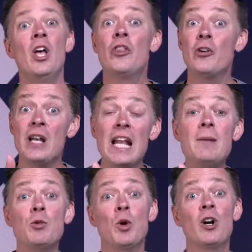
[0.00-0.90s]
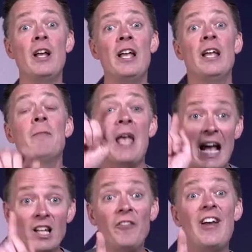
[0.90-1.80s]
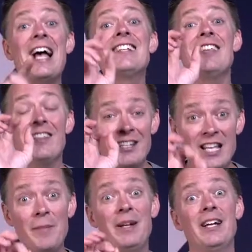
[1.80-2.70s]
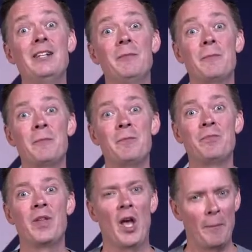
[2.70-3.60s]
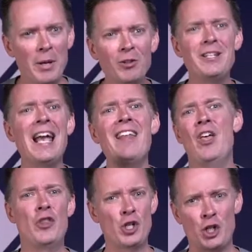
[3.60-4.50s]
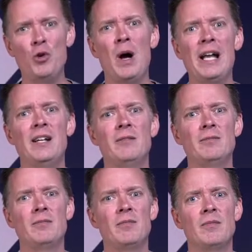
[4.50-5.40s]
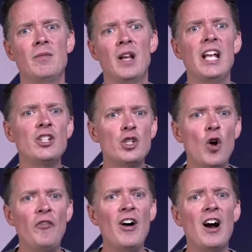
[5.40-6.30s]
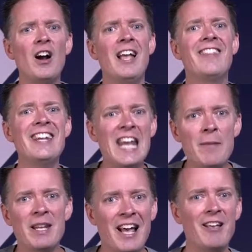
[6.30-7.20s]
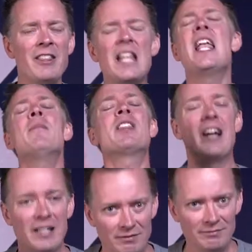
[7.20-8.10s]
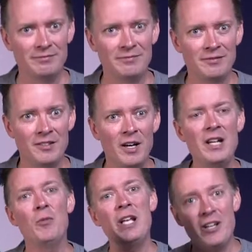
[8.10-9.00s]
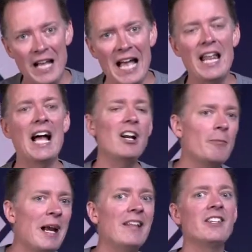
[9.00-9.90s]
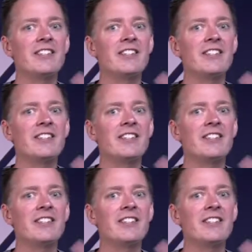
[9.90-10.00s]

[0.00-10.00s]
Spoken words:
Their names were Eliphaz the Temanite, Bildad the Shuhite, and Zophar the Naamathite. Right? And we could add Iron Man, the